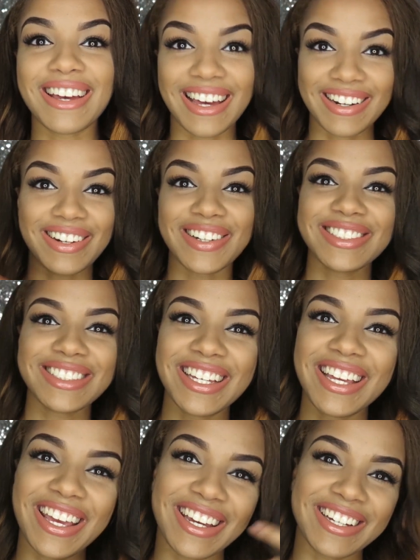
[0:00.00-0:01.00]
I don't know.
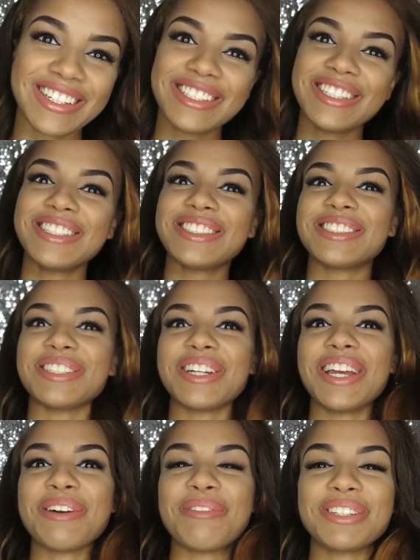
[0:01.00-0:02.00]
Yeah. So
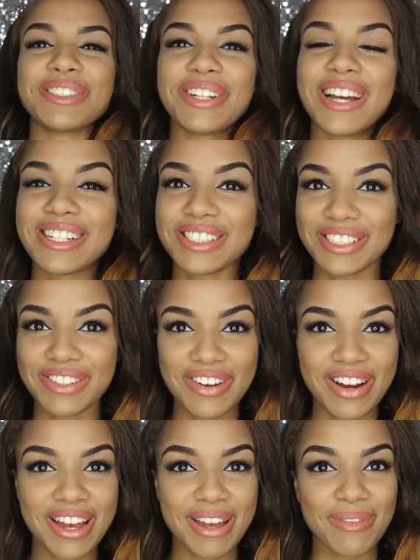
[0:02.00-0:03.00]
yeah, make sure you guys
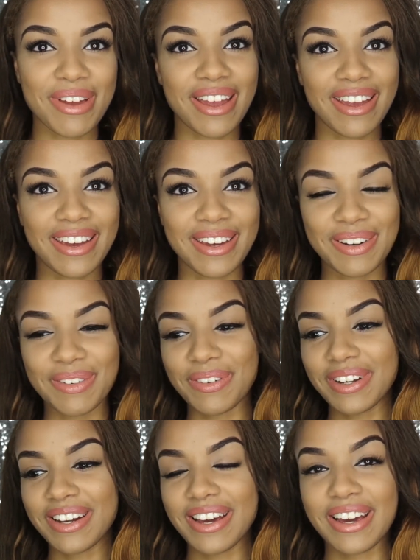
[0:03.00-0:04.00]
subscribe and
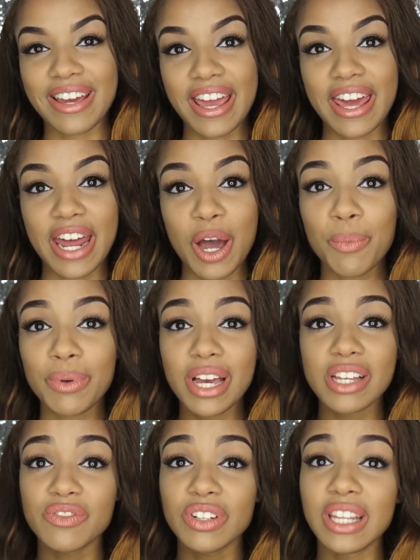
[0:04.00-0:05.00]
whatnot. And I hope you
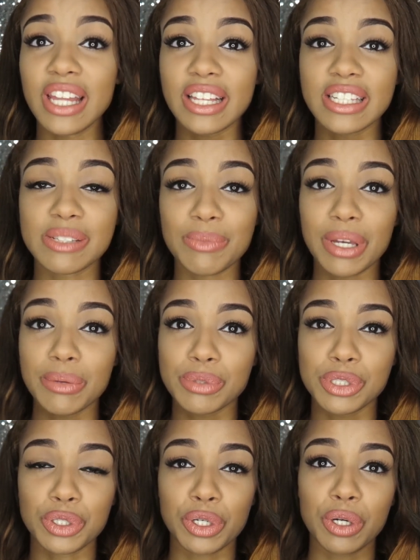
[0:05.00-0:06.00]
guys really like this makeup
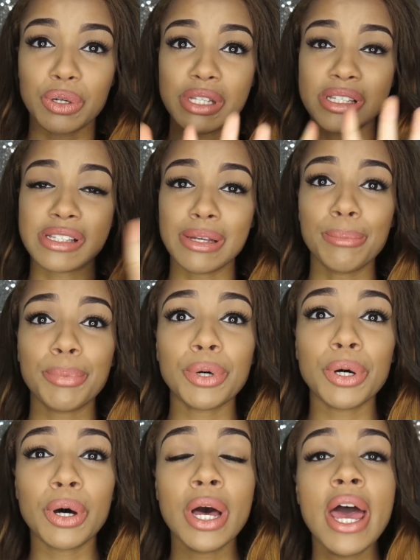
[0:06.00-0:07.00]
tutorial. It's
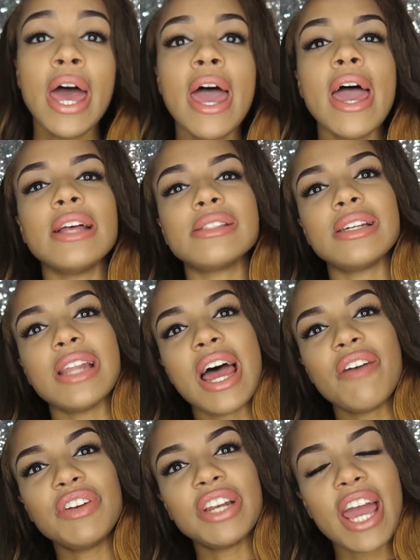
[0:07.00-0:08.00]
simple. It's an
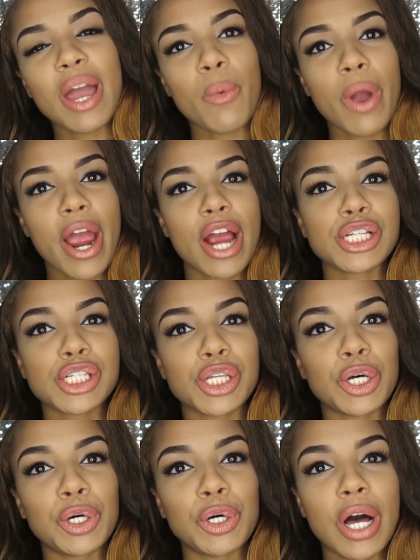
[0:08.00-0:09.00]
everyday wear.
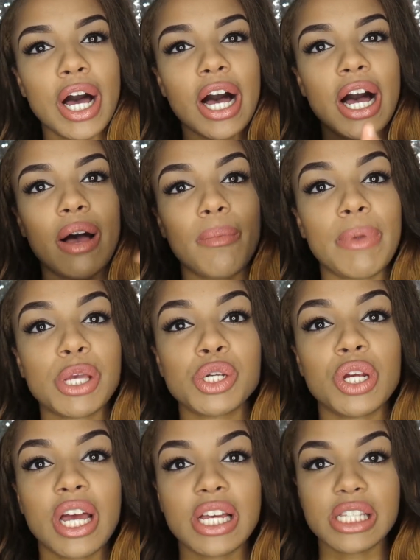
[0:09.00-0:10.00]
So make
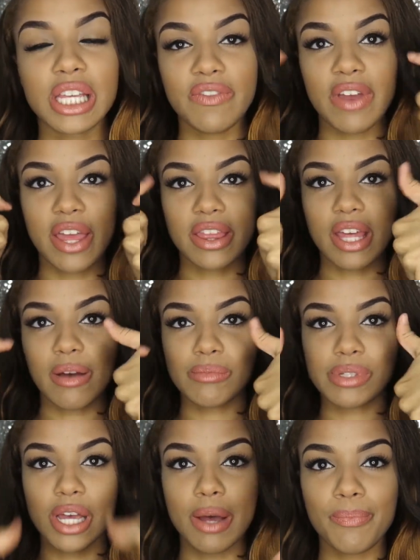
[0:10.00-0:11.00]
sure you guys leave a
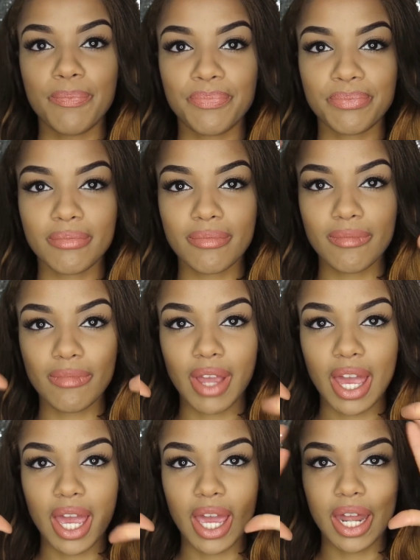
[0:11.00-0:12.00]
thumbs up.
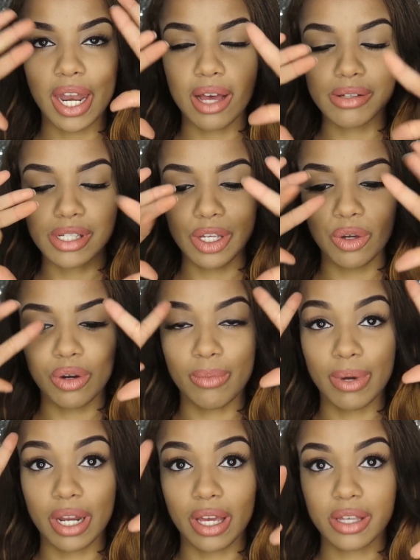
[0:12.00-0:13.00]
And I'll see you
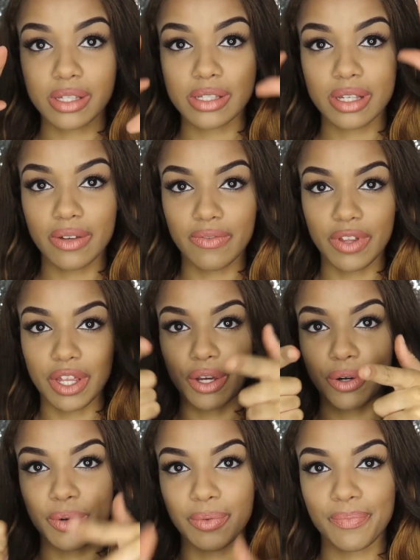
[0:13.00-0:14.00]
on my next
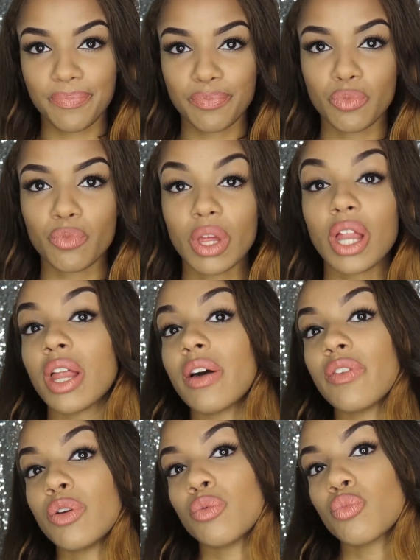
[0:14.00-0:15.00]
video.
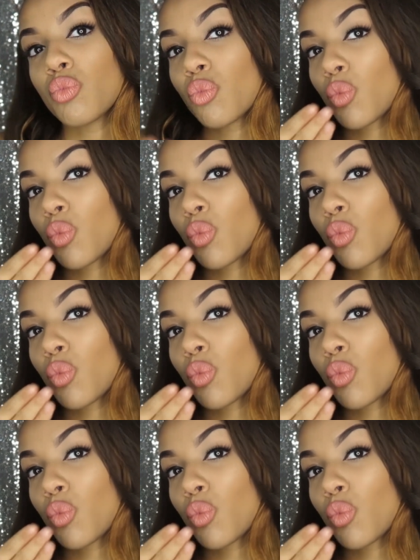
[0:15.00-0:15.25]
Love you.